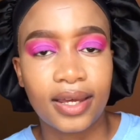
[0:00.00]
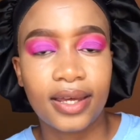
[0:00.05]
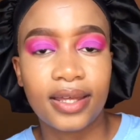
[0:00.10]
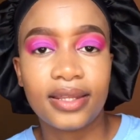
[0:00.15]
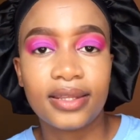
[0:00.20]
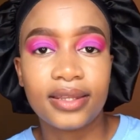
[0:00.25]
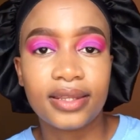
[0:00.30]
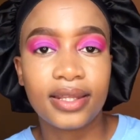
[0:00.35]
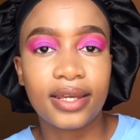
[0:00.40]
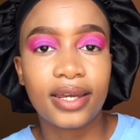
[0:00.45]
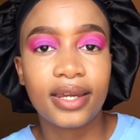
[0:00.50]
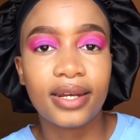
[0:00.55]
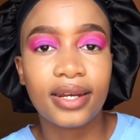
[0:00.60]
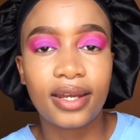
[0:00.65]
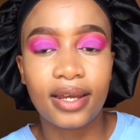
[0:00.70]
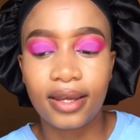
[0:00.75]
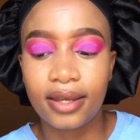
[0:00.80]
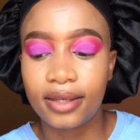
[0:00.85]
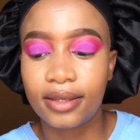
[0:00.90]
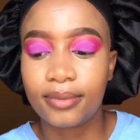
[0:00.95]
And then
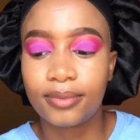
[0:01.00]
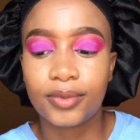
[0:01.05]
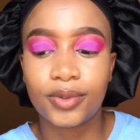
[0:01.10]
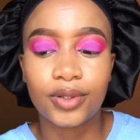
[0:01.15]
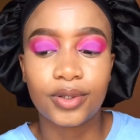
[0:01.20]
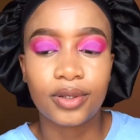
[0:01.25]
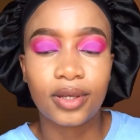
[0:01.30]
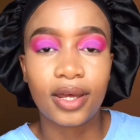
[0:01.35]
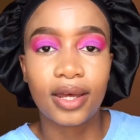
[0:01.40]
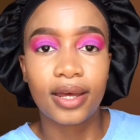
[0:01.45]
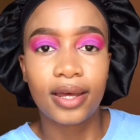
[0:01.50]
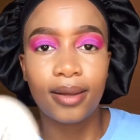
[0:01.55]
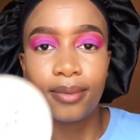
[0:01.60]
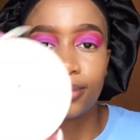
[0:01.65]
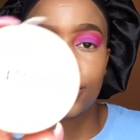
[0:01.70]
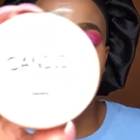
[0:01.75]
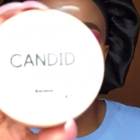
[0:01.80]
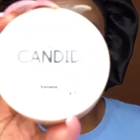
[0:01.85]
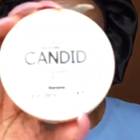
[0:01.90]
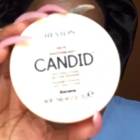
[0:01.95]
I'm
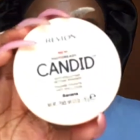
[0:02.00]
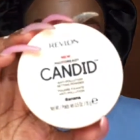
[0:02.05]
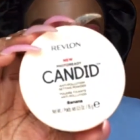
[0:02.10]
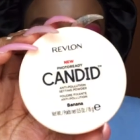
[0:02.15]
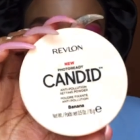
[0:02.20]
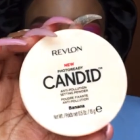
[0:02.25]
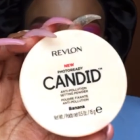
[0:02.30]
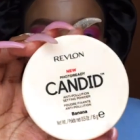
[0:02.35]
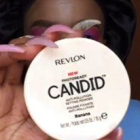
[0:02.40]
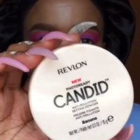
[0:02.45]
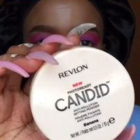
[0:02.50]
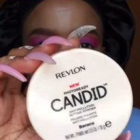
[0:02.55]
going to go in